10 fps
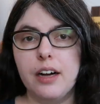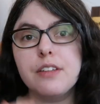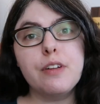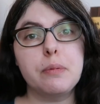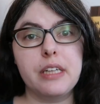
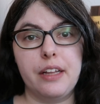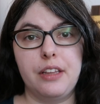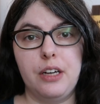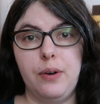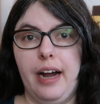On the flip
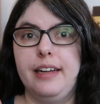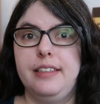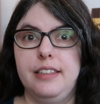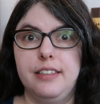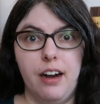side though, I
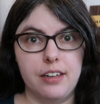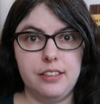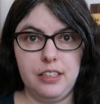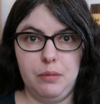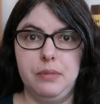did
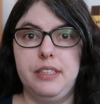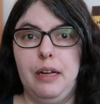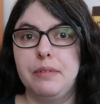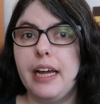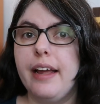talk to them
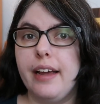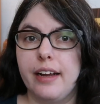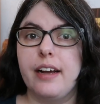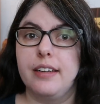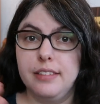same day
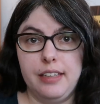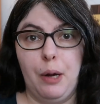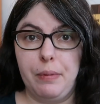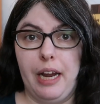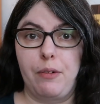and I got a
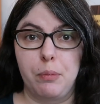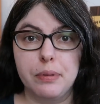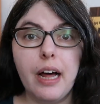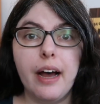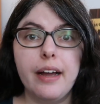same day
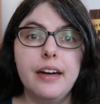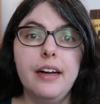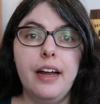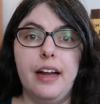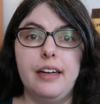reply
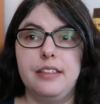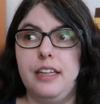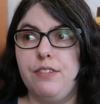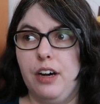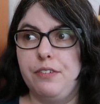
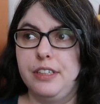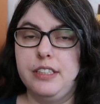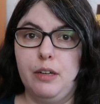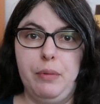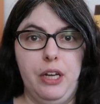and they've offered to
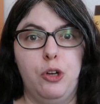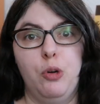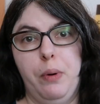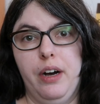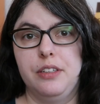send me a
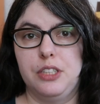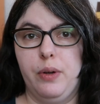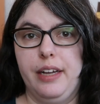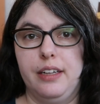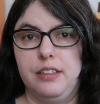coupon
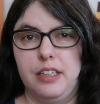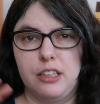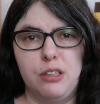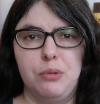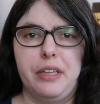so I can
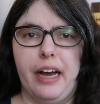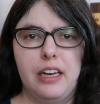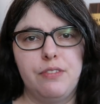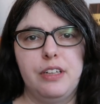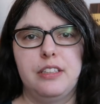include
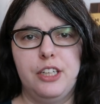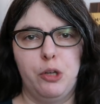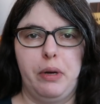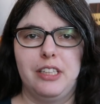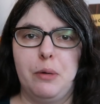that if it's
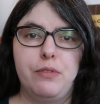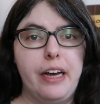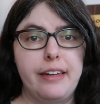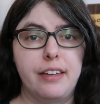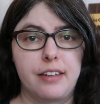here by time of
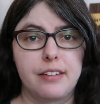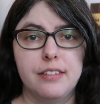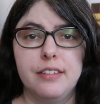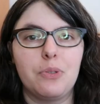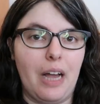editing.
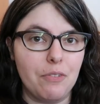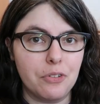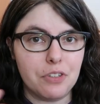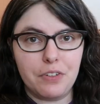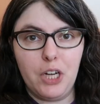So
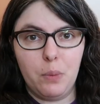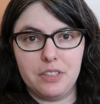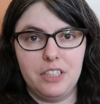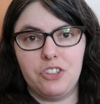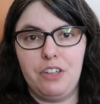after this video
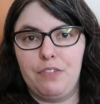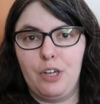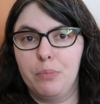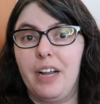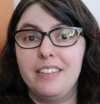was initially
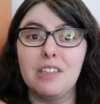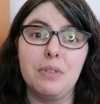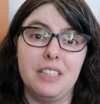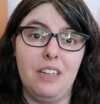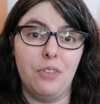filmed, I
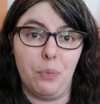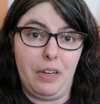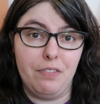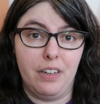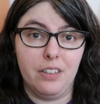did receive the
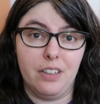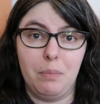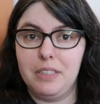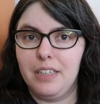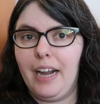refund on
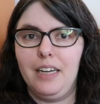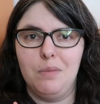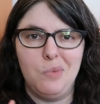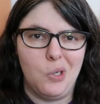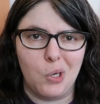the missing
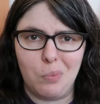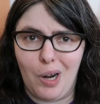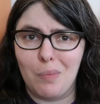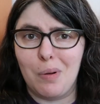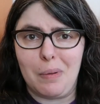item, no
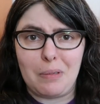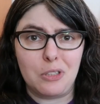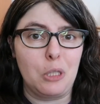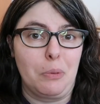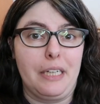problem, it
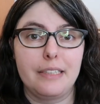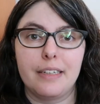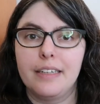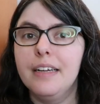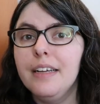was super
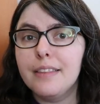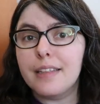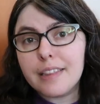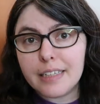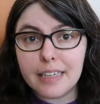easy.
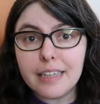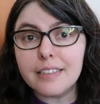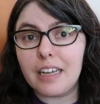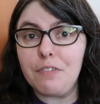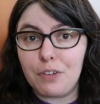The thing
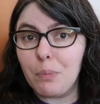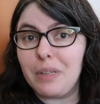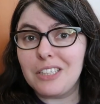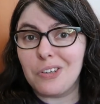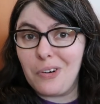is, I
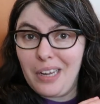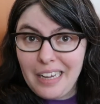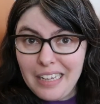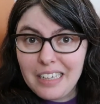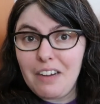filmed this
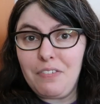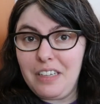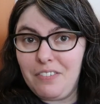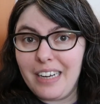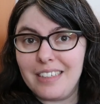enough
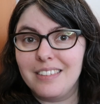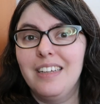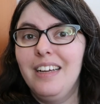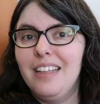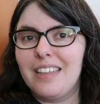in advance
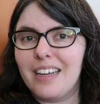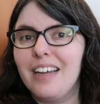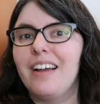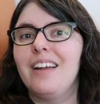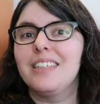that
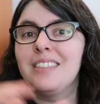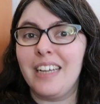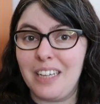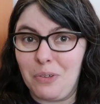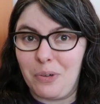I got a
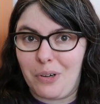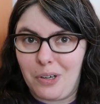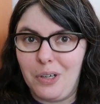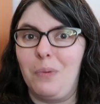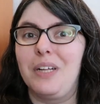second
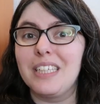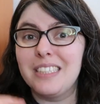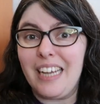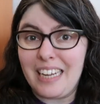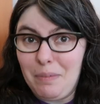order with a
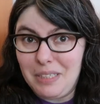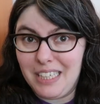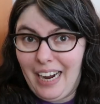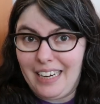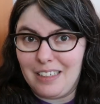second
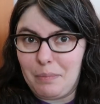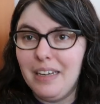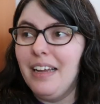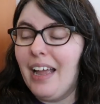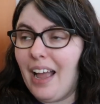missing item
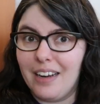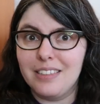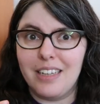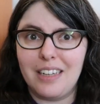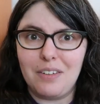and
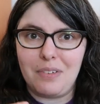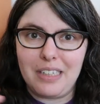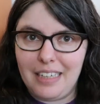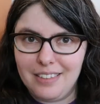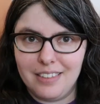a second
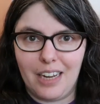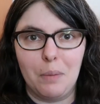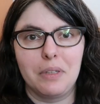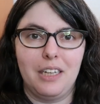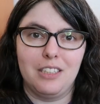really easy
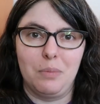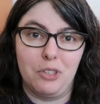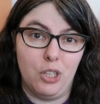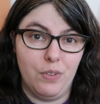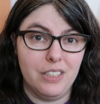time with
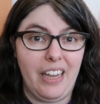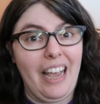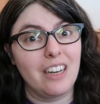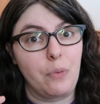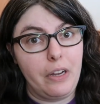customer service
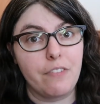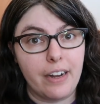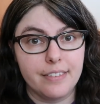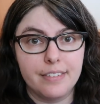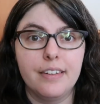and a
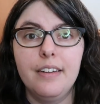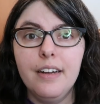refund.